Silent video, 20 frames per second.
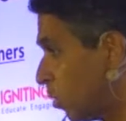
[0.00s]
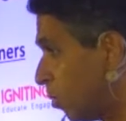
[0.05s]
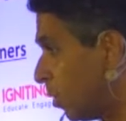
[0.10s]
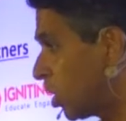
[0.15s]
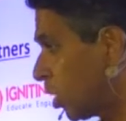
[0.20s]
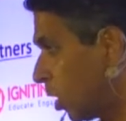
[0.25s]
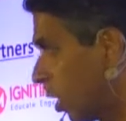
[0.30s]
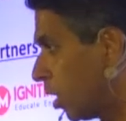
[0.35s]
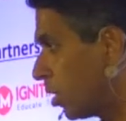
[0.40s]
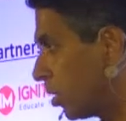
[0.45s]
It's
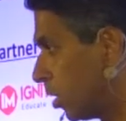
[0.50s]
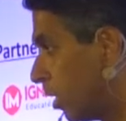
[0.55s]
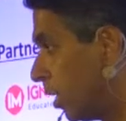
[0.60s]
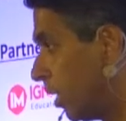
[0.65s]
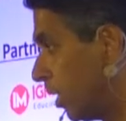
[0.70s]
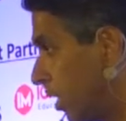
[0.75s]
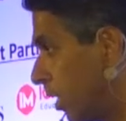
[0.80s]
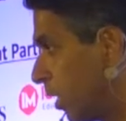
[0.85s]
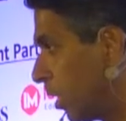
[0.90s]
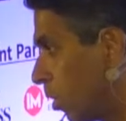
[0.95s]
much larger
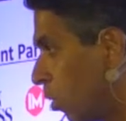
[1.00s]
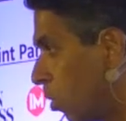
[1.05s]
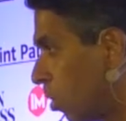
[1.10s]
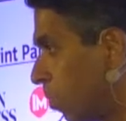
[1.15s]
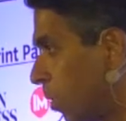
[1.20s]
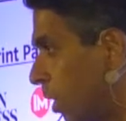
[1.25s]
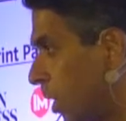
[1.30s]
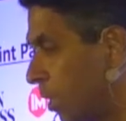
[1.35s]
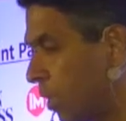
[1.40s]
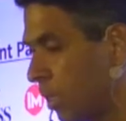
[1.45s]
than the Indian
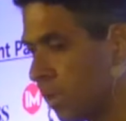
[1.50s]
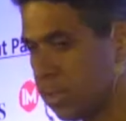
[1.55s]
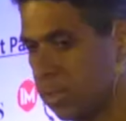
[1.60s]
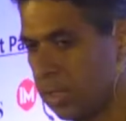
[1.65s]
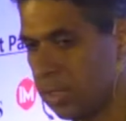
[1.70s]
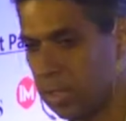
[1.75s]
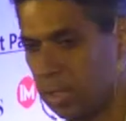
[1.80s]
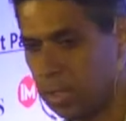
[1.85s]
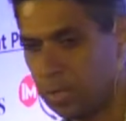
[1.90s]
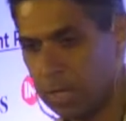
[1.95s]
economy,
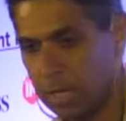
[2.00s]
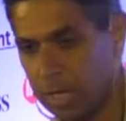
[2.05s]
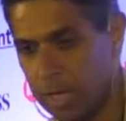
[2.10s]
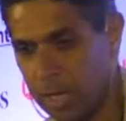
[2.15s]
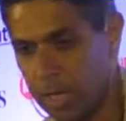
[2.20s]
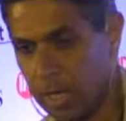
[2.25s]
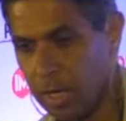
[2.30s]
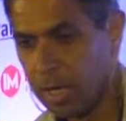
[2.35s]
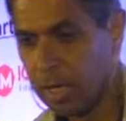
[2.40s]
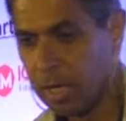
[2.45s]
actually. Okay?